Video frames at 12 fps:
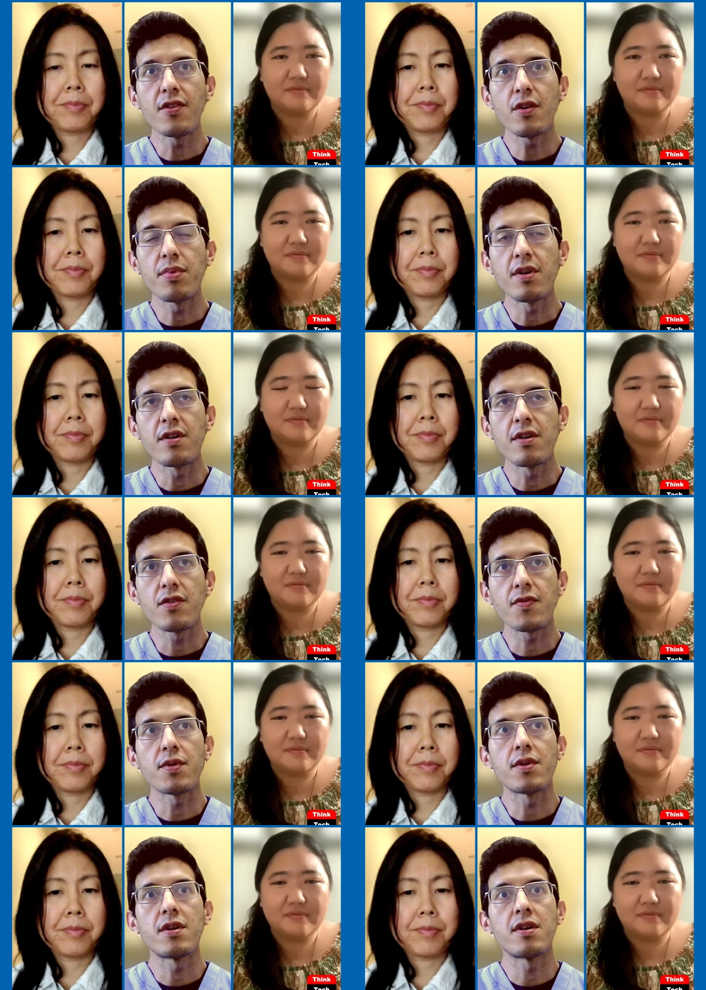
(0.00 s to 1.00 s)
Speaker 1: other birds,
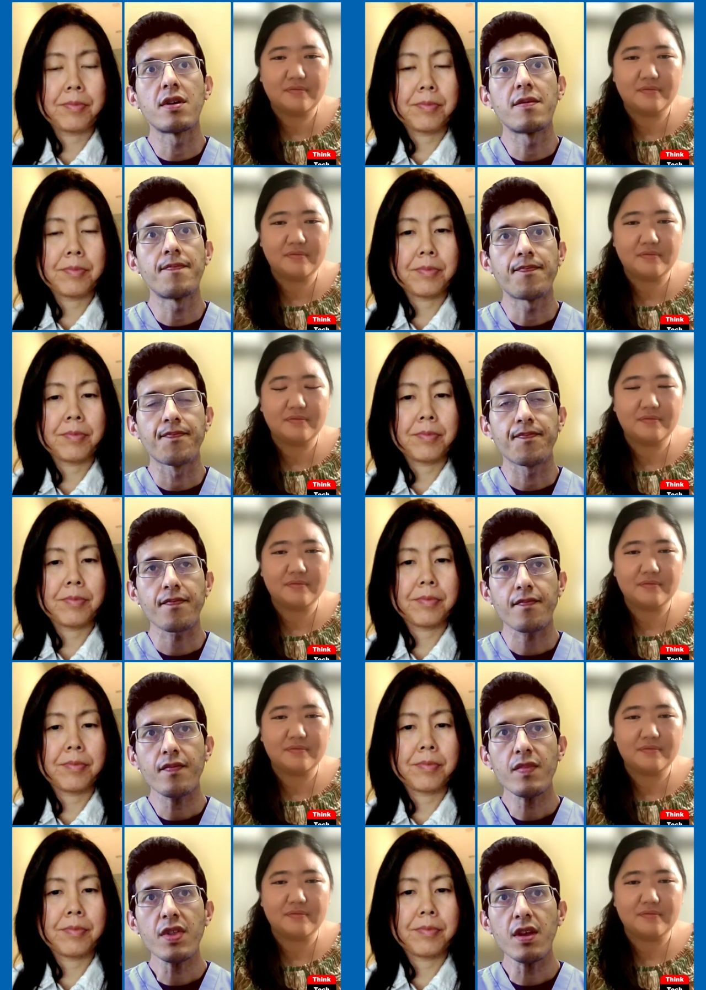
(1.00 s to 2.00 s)
for
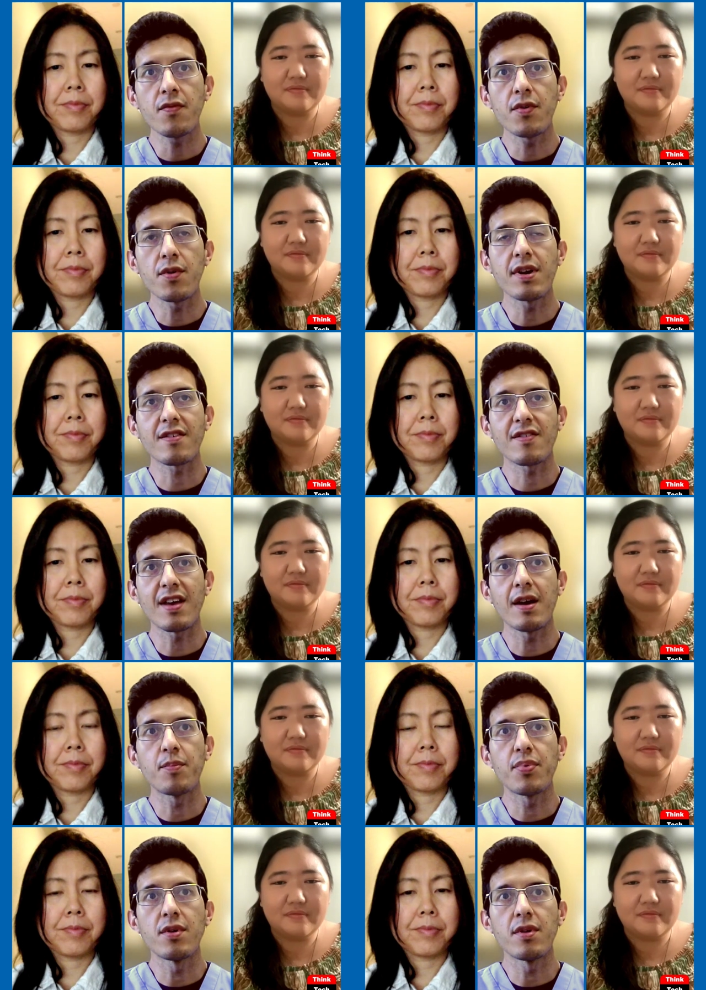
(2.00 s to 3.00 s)
for
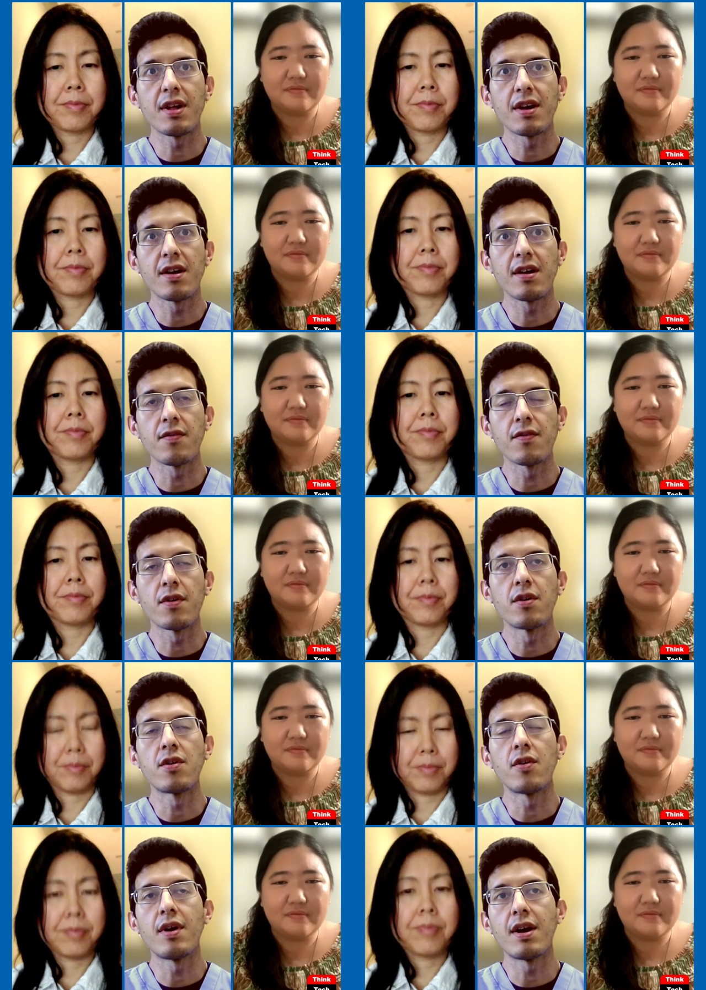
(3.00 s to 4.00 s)
example, uh,
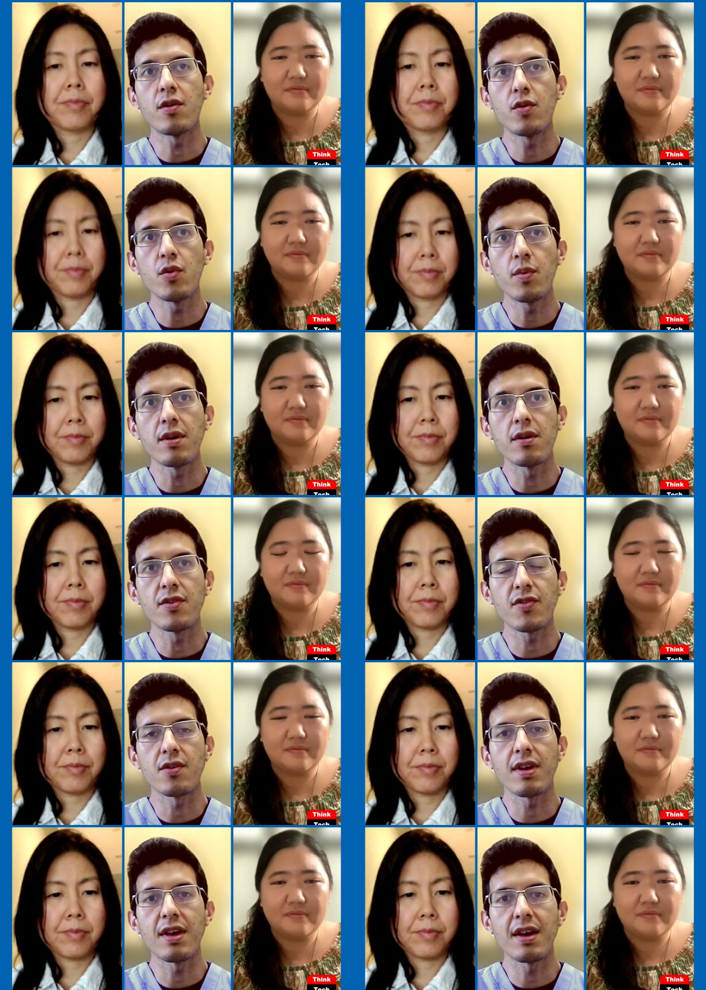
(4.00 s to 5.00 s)
on Oahu, we
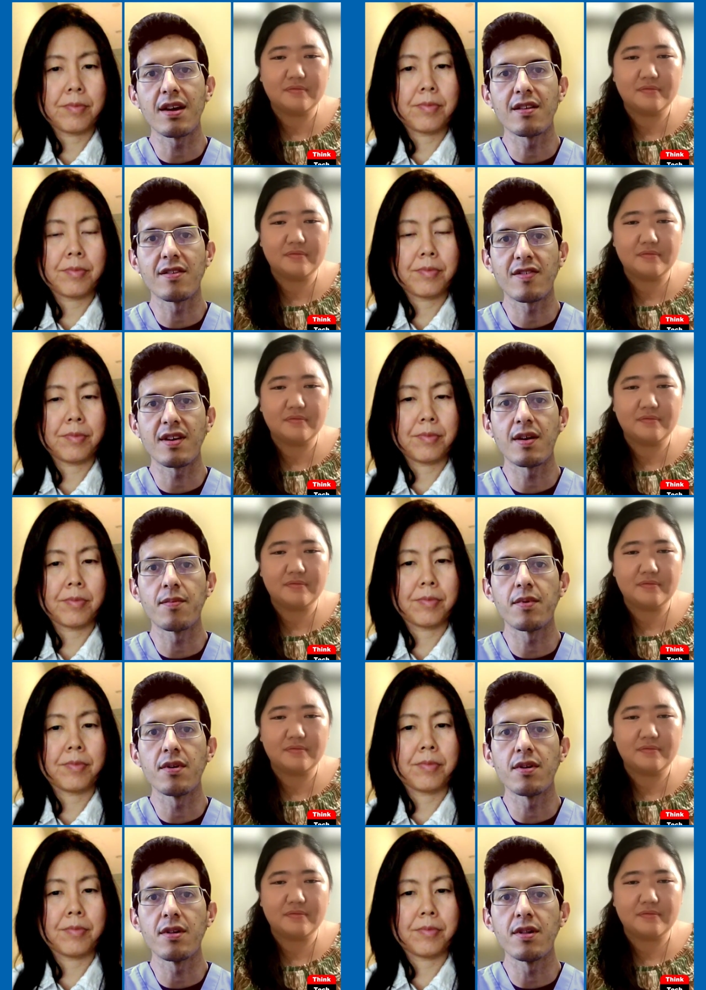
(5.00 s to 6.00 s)
also get
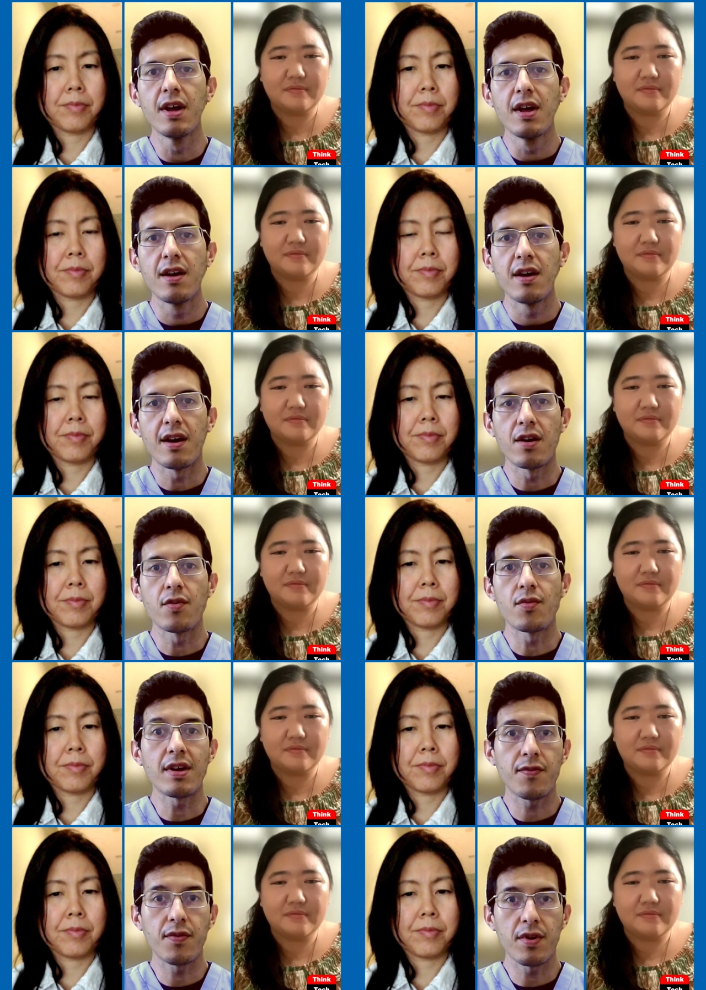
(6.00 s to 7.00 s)
several uh,
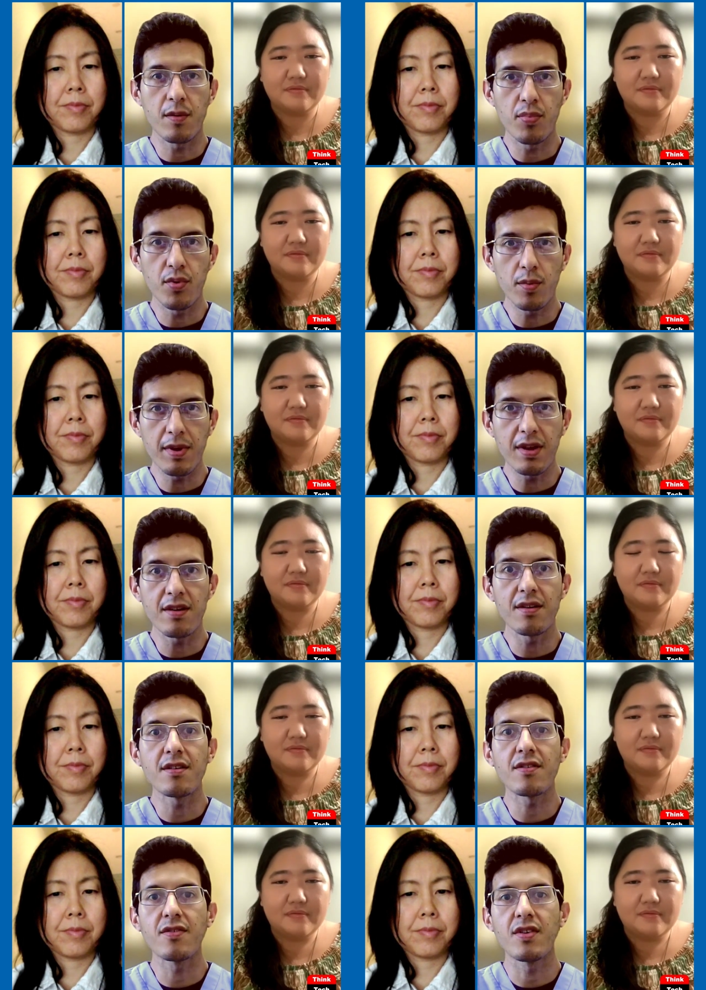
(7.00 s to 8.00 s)
red-footed
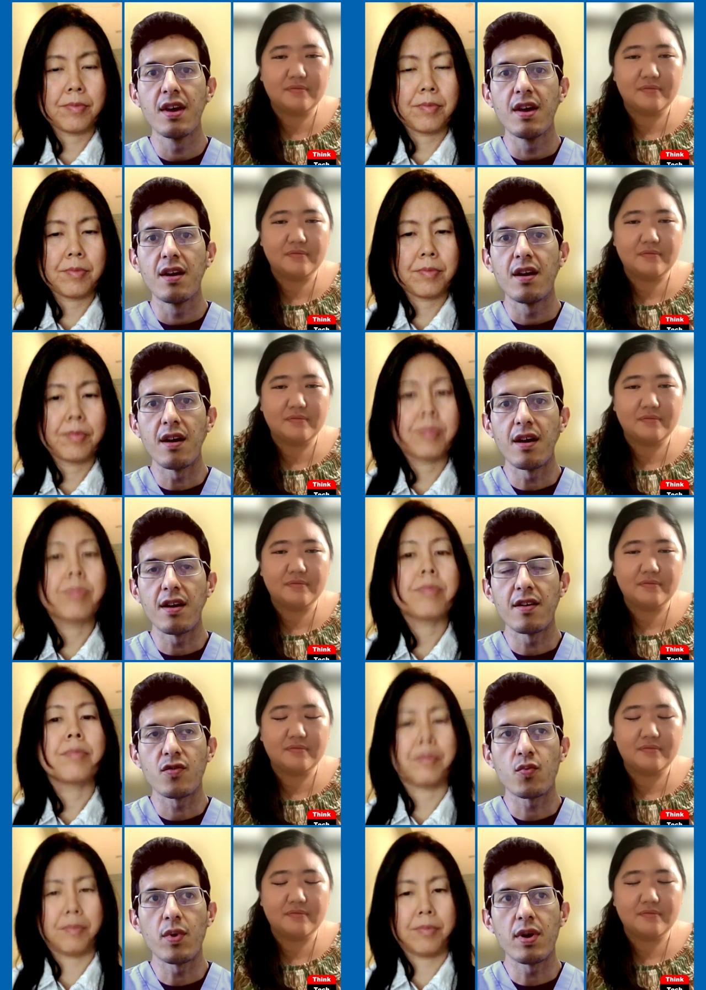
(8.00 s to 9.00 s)
boobies, uh,
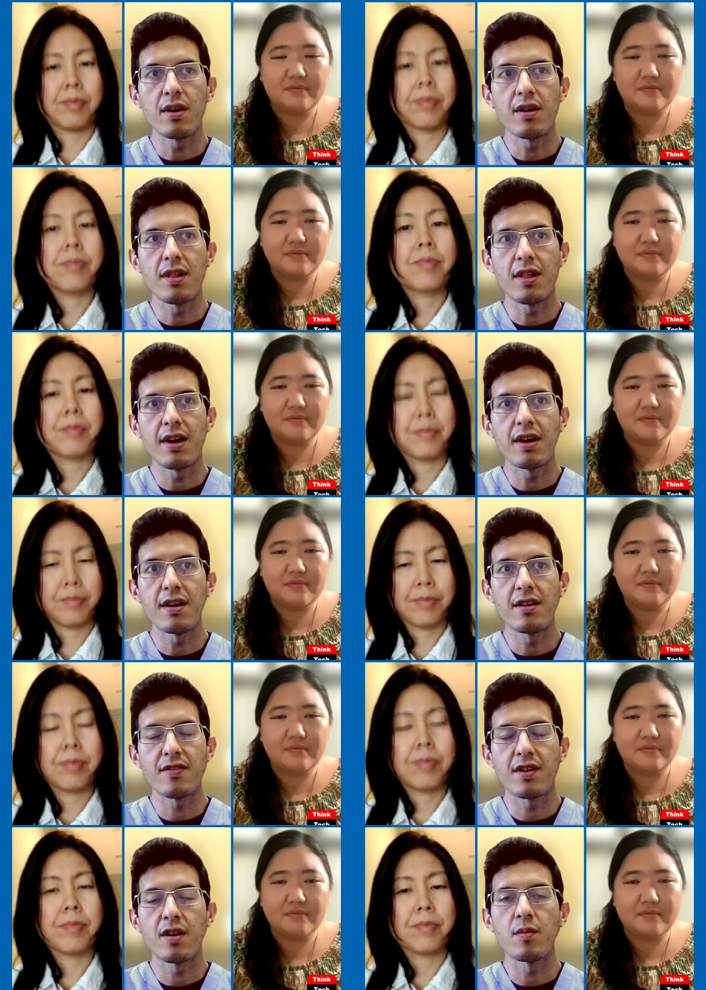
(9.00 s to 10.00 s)
as well
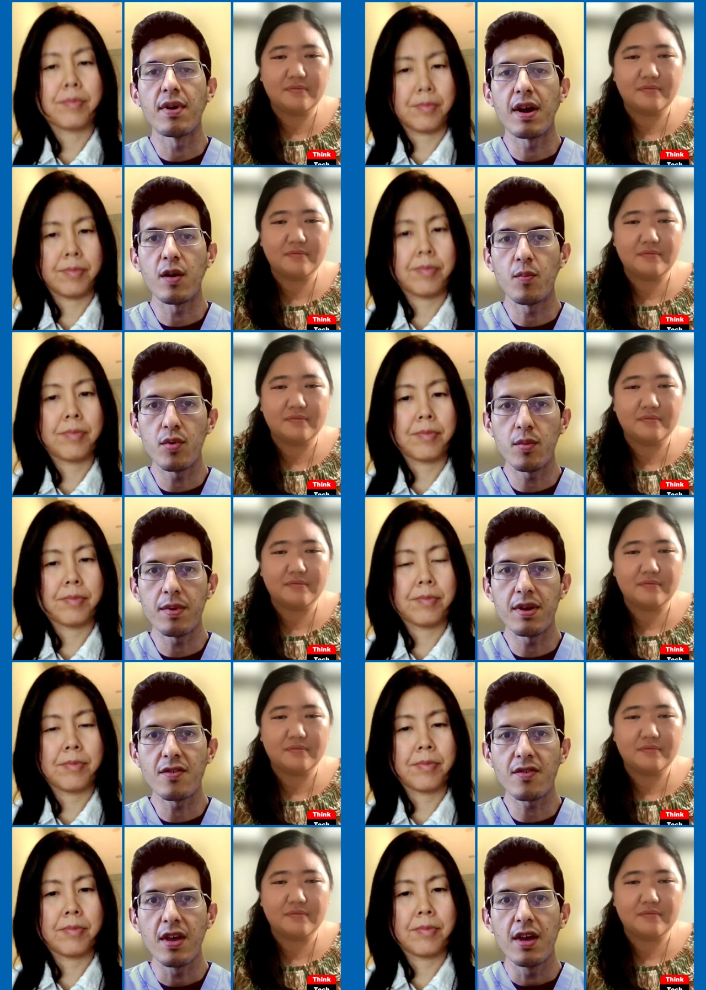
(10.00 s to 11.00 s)
as uh, brown
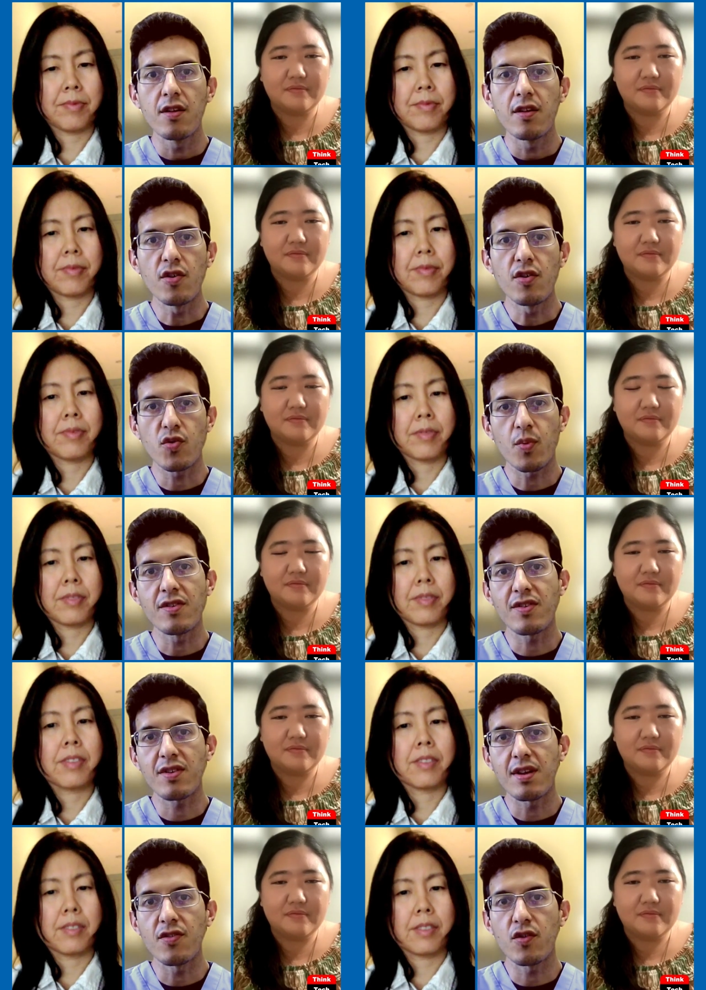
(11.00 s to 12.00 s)
boobies. Those
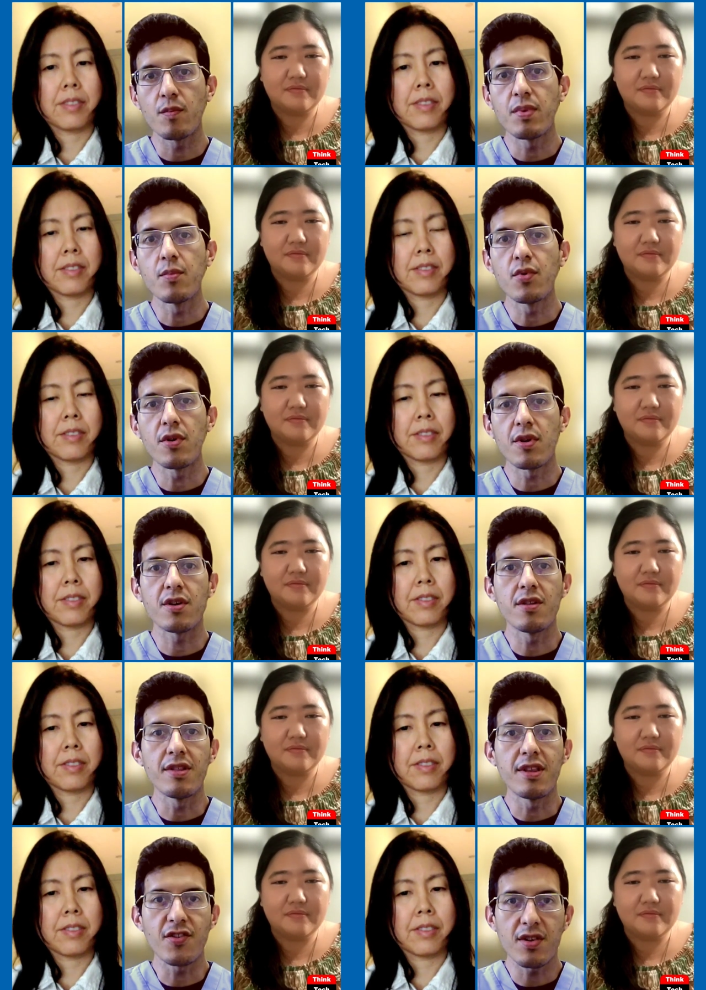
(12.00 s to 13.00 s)
ones tend to be more
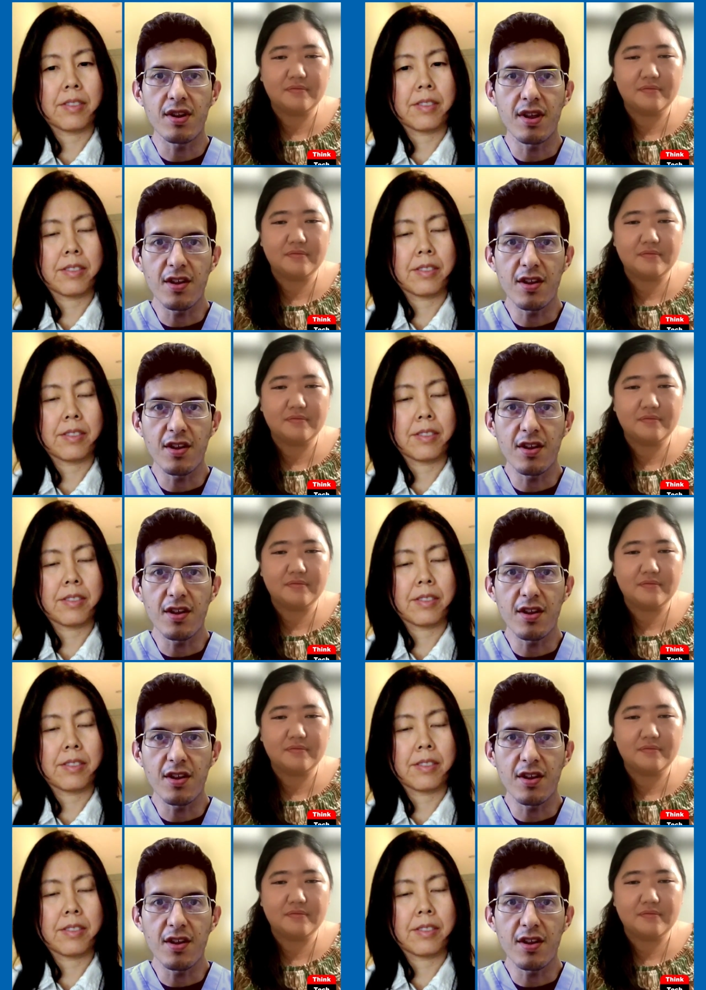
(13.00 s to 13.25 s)
collision